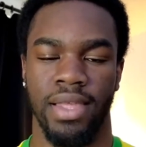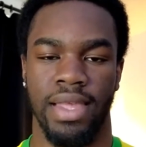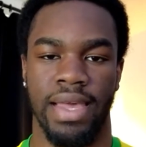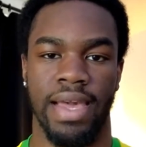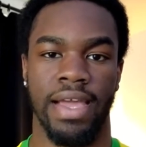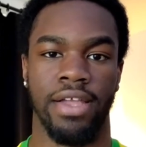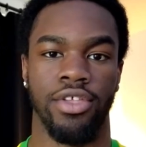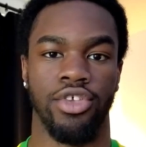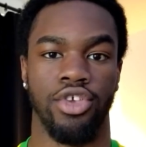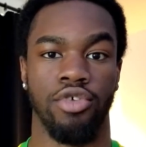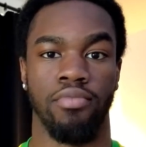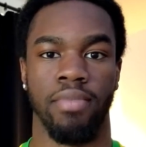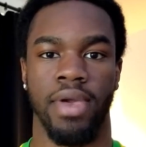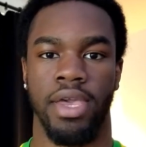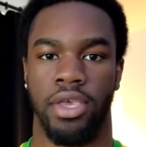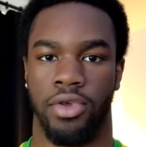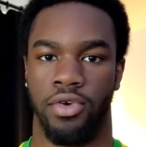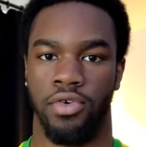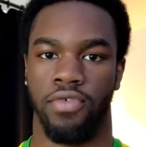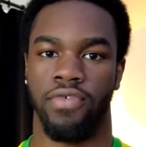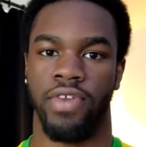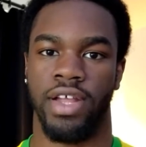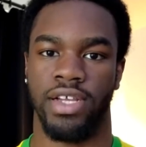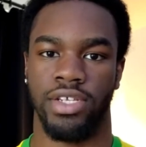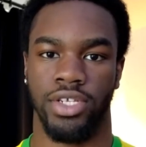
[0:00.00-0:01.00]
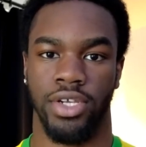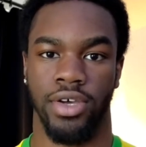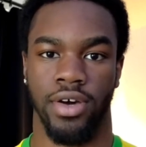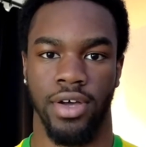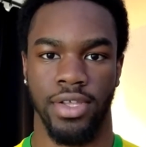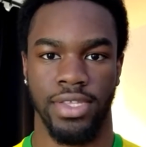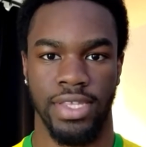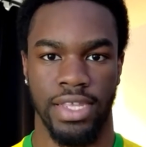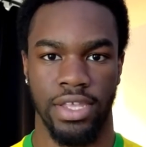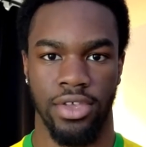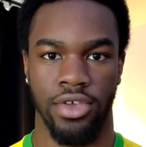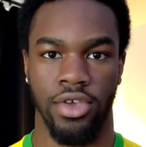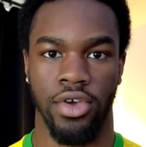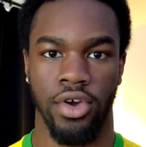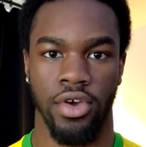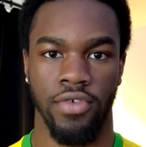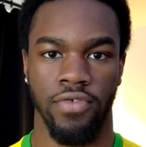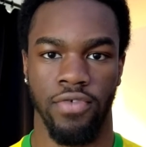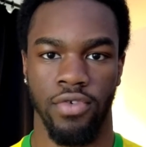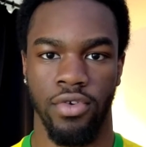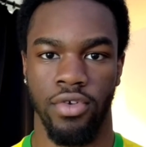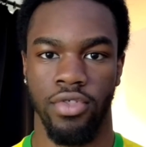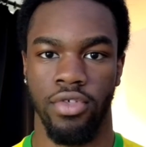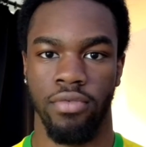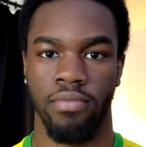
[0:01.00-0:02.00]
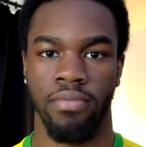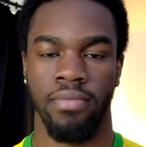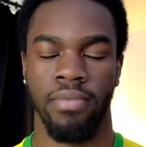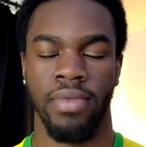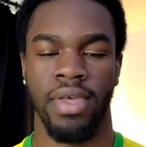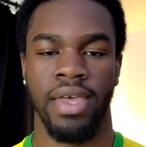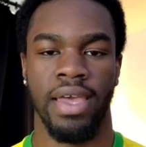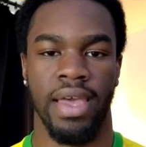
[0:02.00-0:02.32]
and you make your flashcards and you go through them.